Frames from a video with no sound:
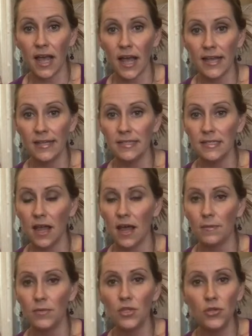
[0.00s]
guys,
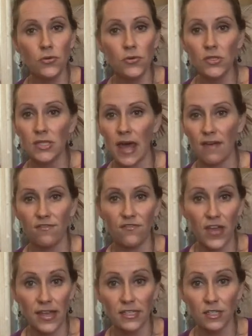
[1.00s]
use that
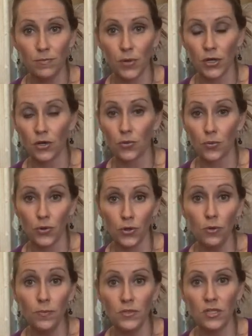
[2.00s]
Facebook
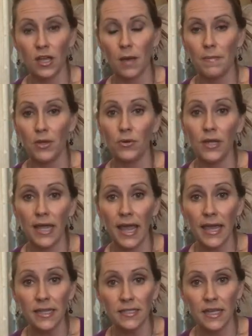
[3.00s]
group to
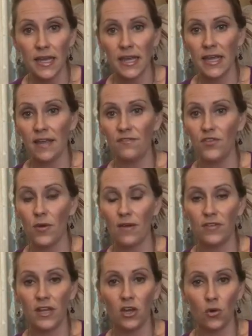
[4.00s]
communicate if you
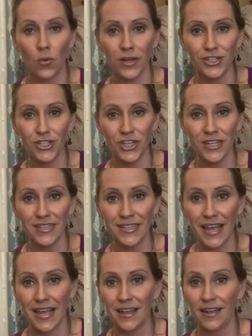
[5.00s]
have any questions.
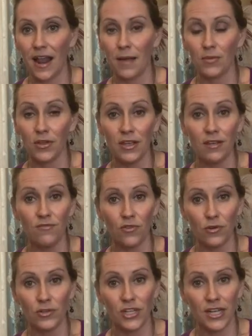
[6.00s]
And I'm looking
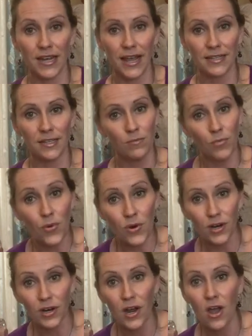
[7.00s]
forward to connecting
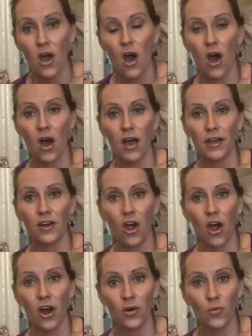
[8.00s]
more on
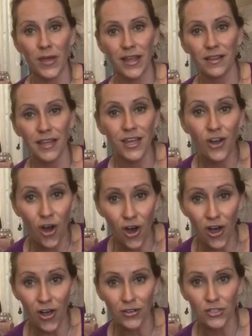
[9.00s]
our weekly
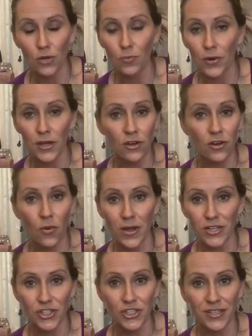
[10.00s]
call. So bring your
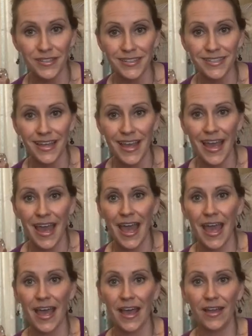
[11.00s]
questions
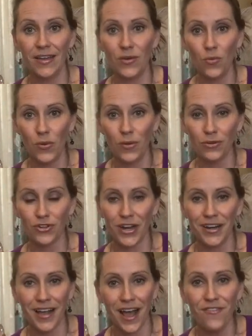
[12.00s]
and we will try
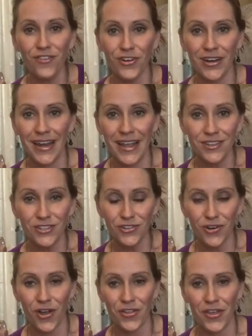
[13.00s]
to cover and answer
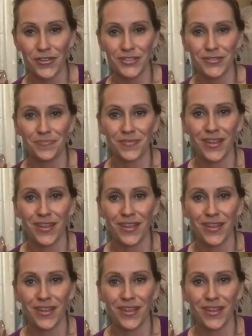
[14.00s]
all this.